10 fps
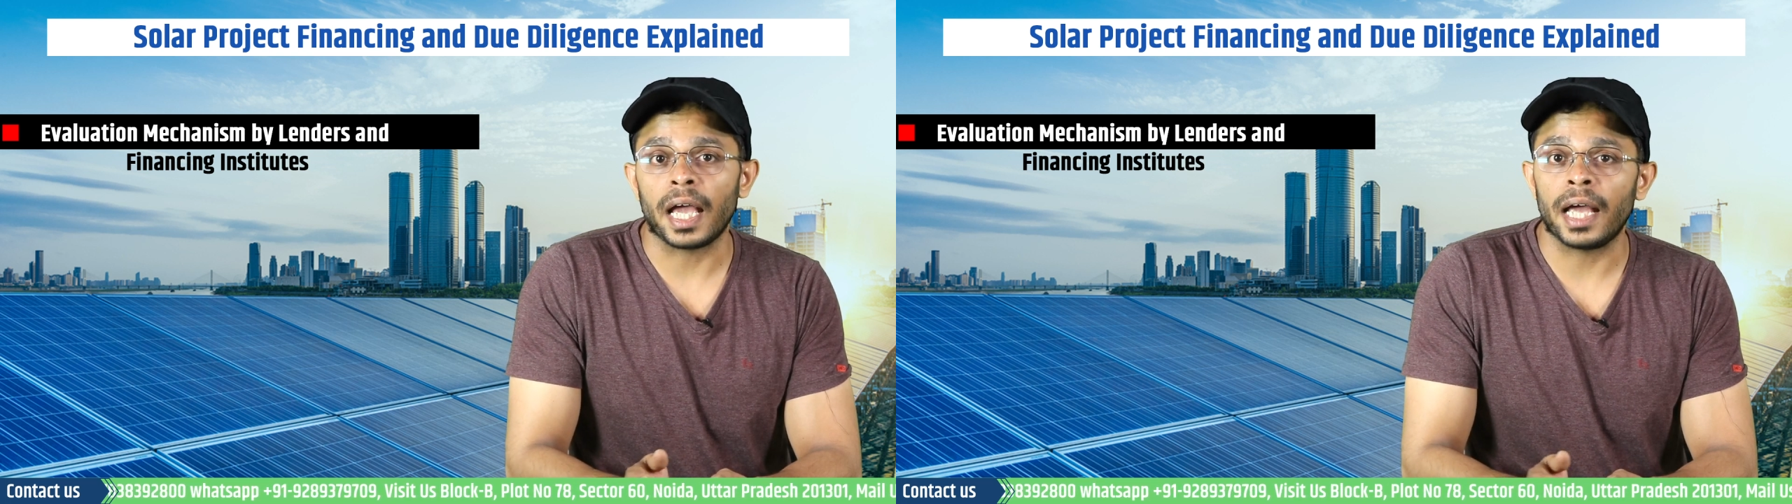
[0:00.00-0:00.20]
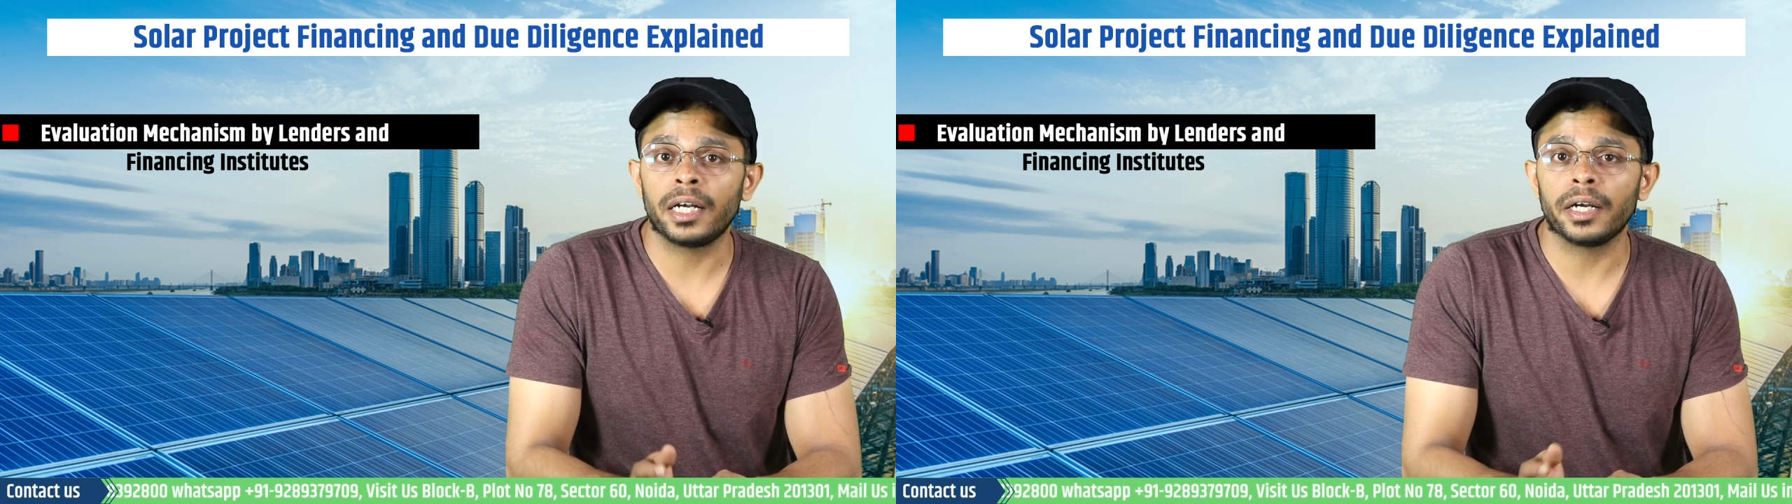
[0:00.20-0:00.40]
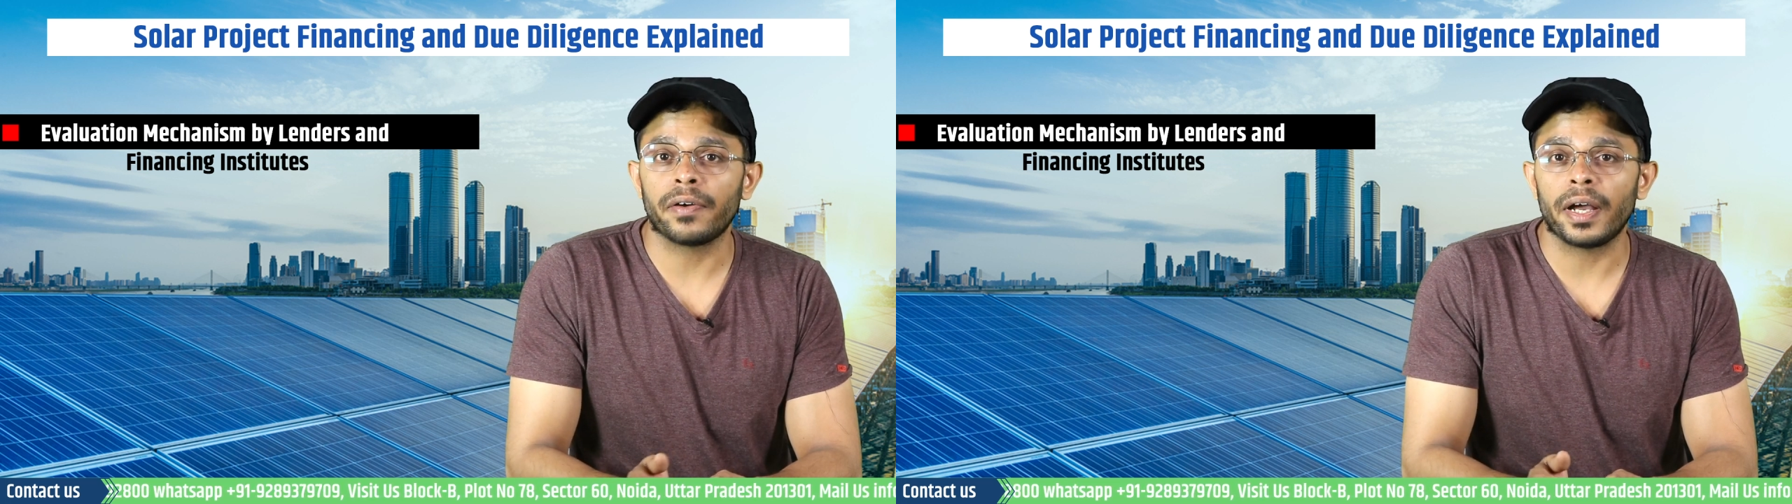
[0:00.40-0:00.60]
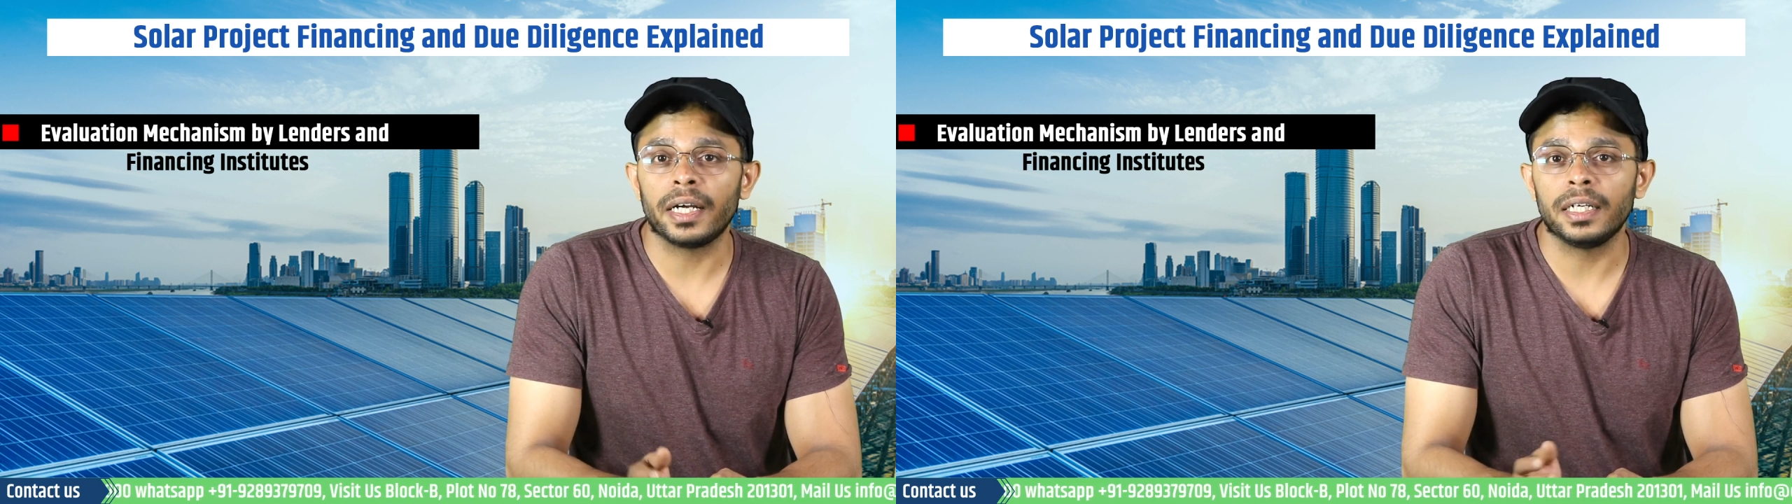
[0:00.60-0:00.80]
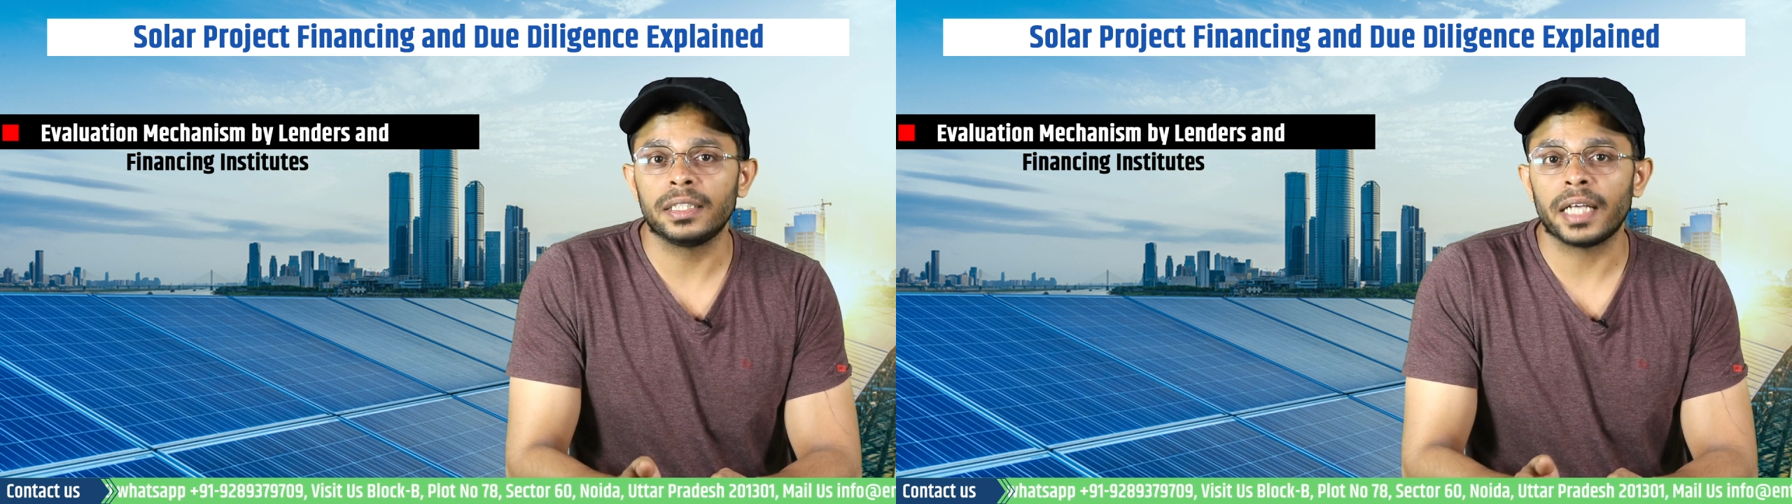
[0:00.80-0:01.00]
and
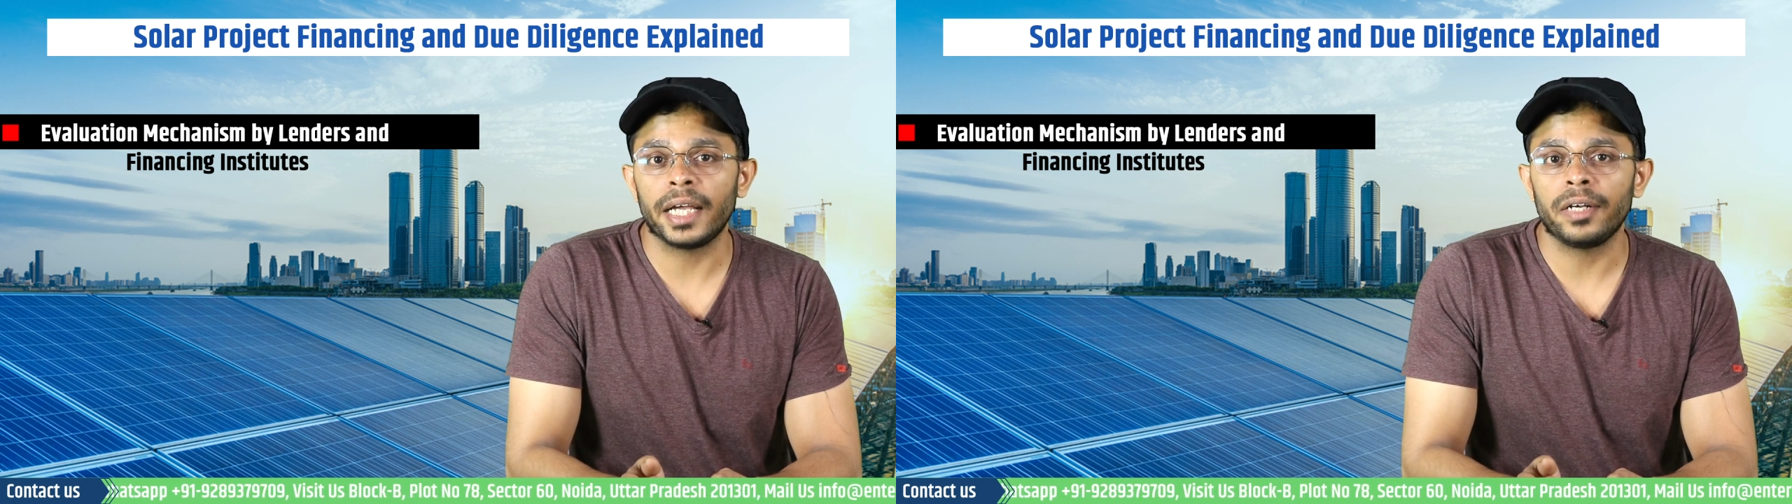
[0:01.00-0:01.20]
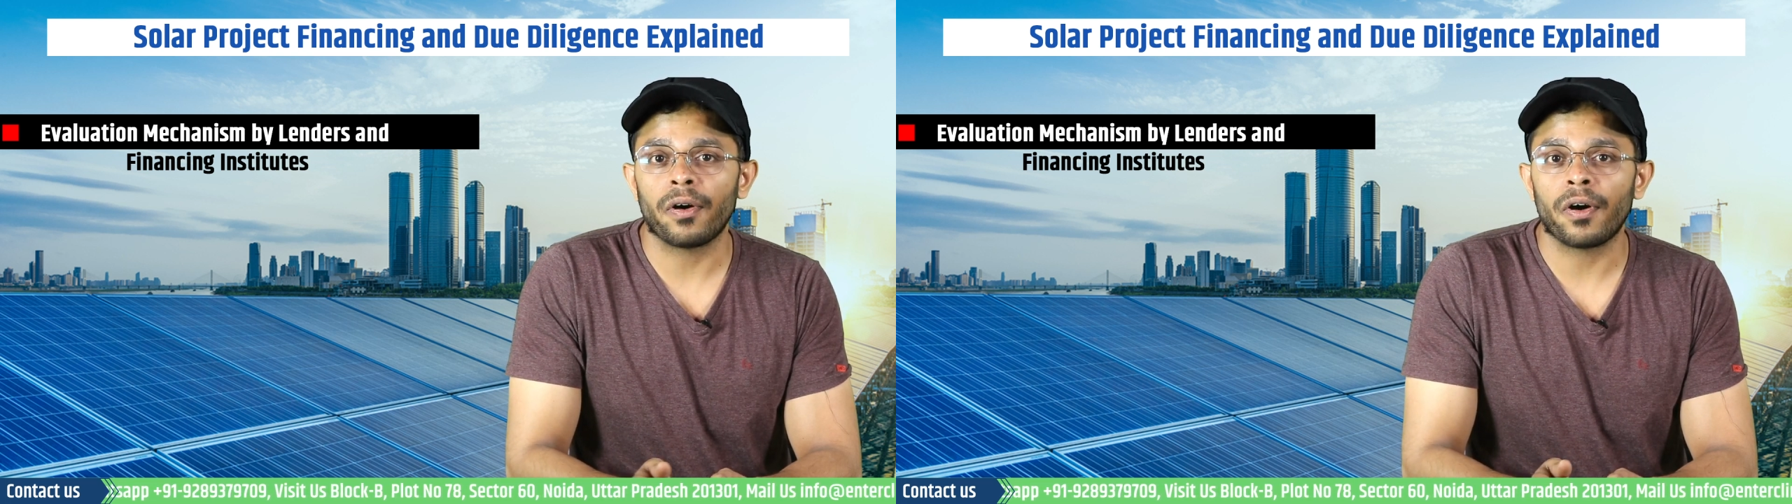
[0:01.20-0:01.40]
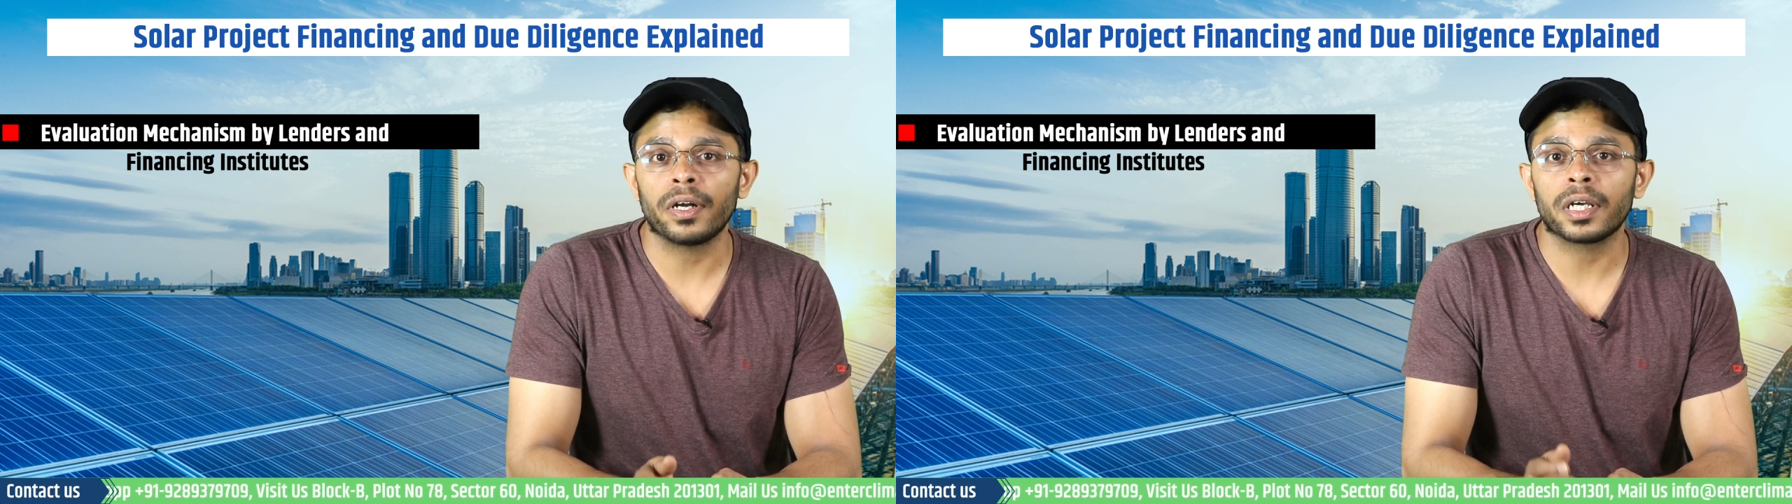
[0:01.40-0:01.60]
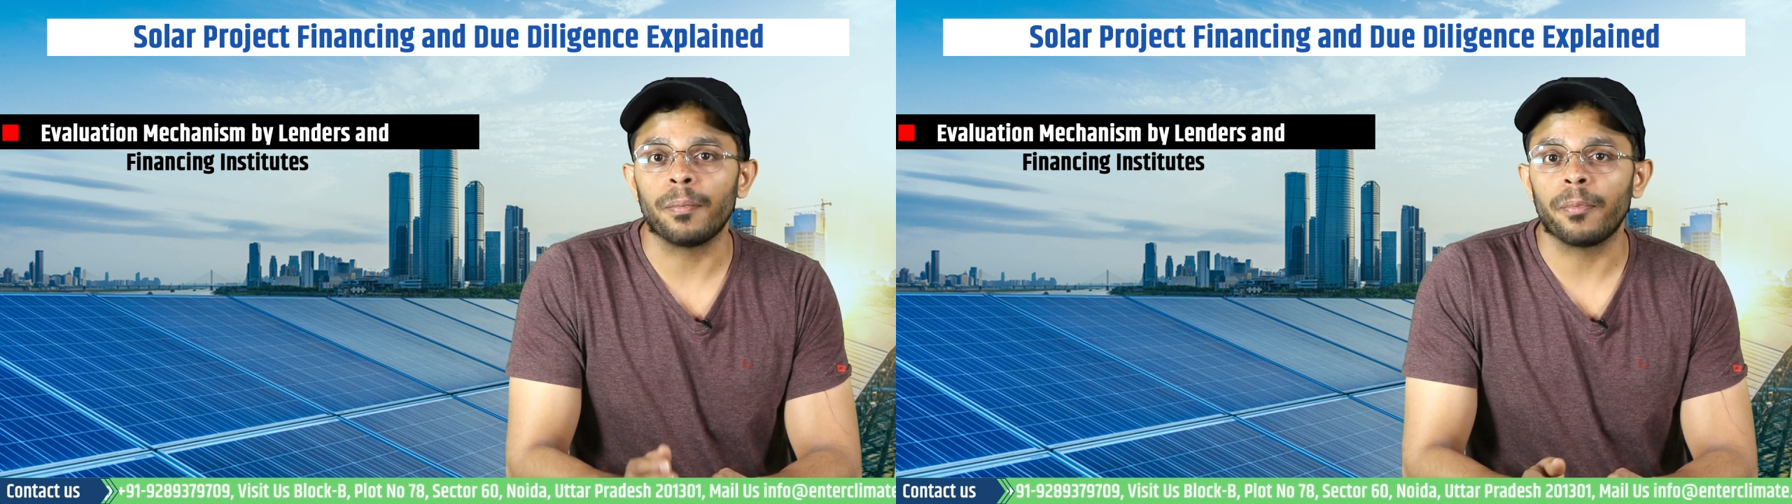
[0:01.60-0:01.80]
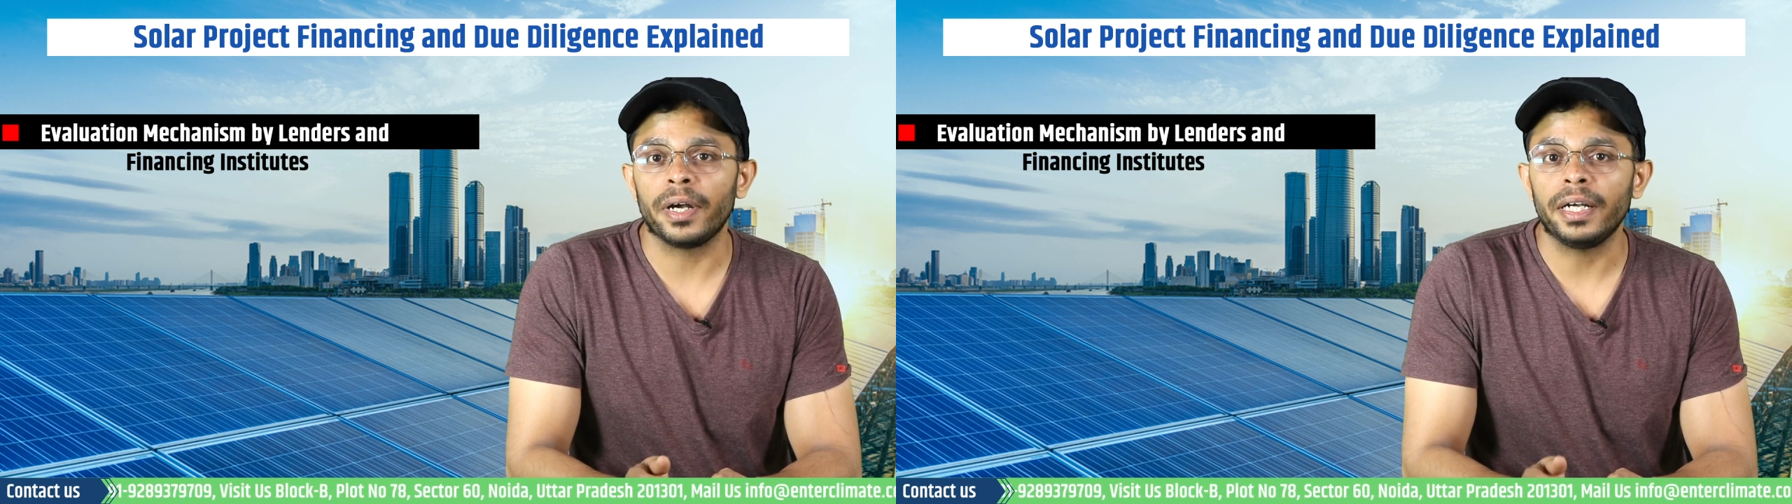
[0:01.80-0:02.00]
require design or
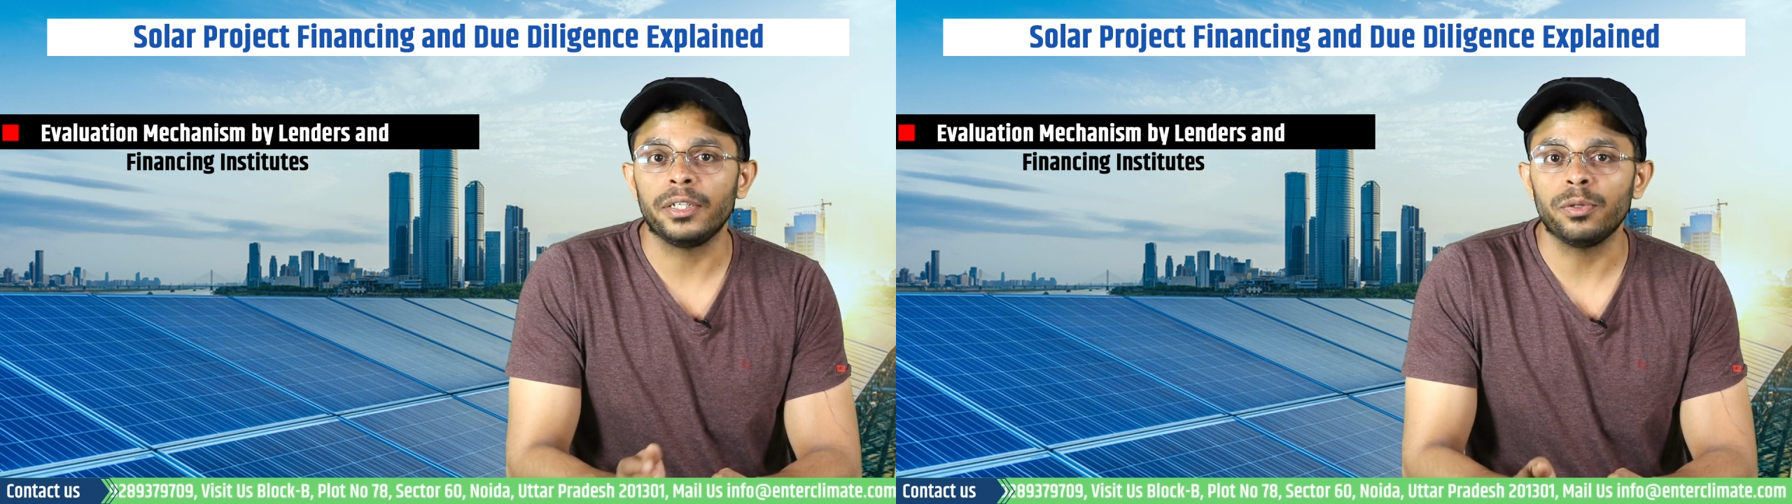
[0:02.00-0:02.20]
component